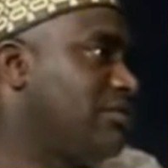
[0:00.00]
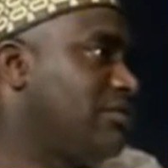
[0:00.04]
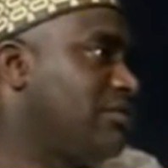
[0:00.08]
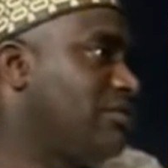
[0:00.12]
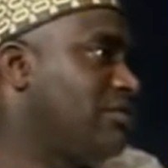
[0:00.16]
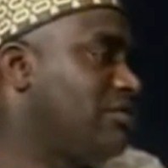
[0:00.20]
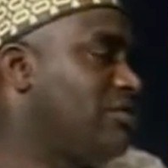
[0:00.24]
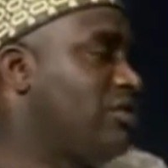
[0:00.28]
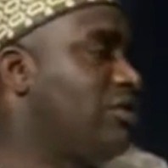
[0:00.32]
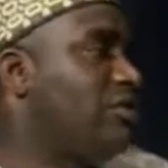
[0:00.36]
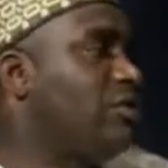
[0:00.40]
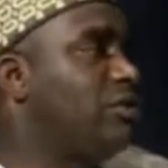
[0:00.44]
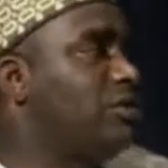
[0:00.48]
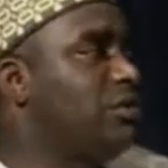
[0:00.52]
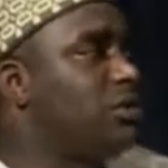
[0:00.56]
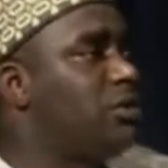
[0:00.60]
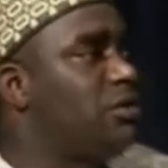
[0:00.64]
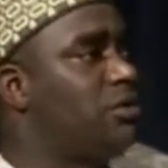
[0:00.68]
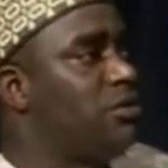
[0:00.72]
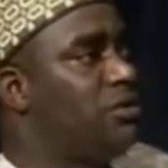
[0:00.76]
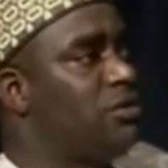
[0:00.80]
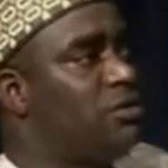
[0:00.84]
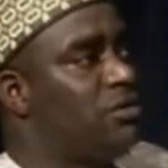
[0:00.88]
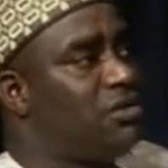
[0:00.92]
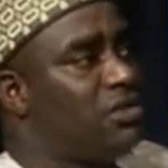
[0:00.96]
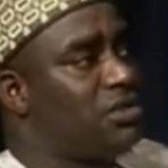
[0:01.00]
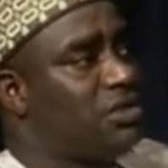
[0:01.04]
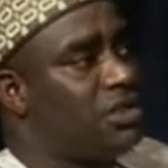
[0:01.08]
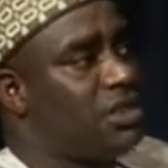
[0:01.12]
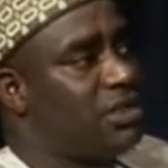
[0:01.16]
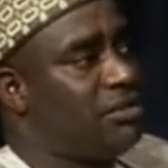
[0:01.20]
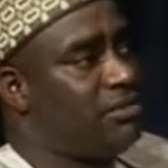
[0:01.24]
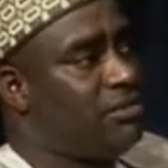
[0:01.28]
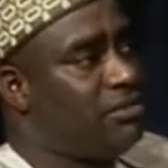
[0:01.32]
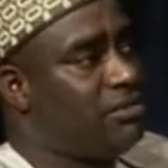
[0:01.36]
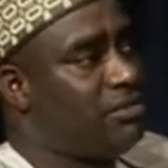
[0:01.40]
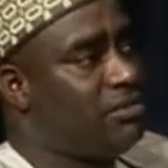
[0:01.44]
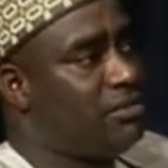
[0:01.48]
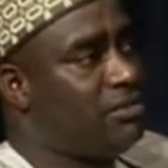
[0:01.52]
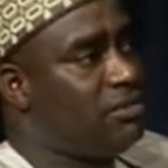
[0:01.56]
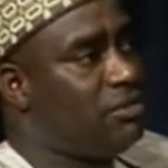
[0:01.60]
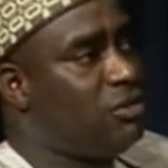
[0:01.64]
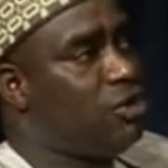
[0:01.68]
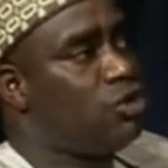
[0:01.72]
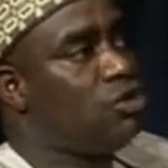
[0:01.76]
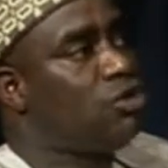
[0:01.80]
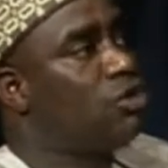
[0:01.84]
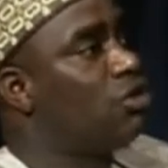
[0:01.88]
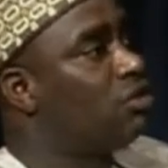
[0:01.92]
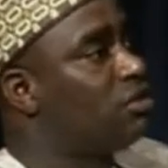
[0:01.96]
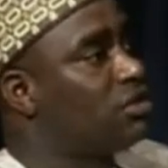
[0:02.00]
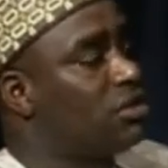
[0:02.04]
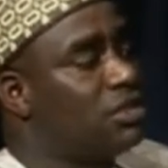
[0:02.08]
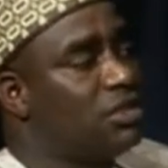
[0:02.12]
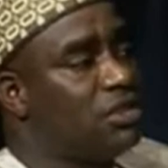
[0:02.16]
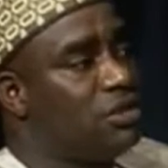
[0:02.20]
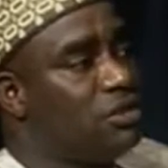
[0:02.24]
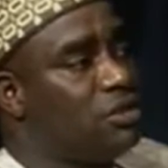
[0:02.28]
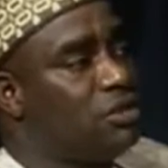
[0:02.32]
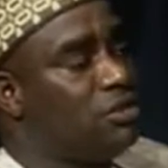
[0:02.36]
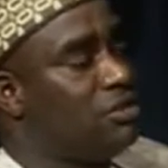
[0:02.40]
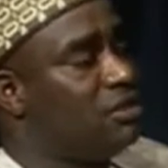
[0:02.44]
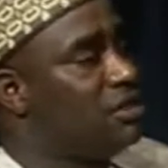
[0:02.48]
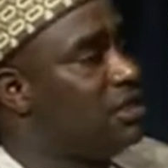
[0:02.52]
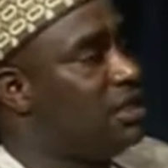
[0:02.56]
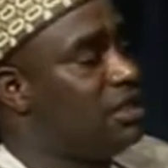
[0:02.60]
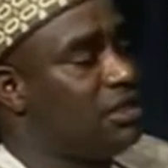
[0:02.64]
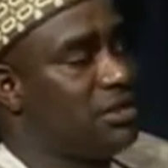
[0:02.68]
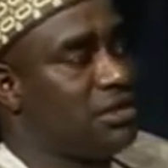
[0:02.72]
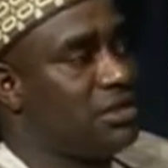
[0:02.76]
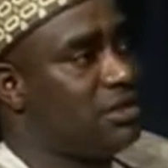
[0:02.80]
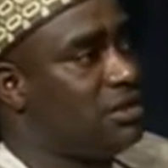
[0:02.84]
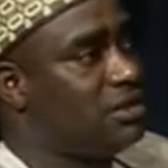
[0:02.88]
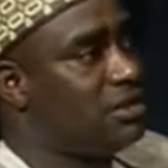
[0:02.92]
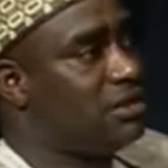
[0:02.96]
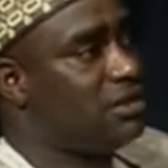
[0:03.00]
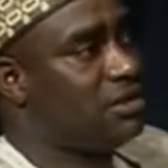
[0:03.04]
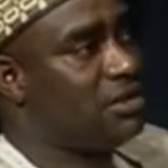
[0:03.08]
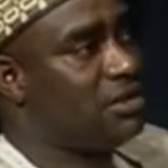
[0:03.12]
we also do the same. Not in all cases.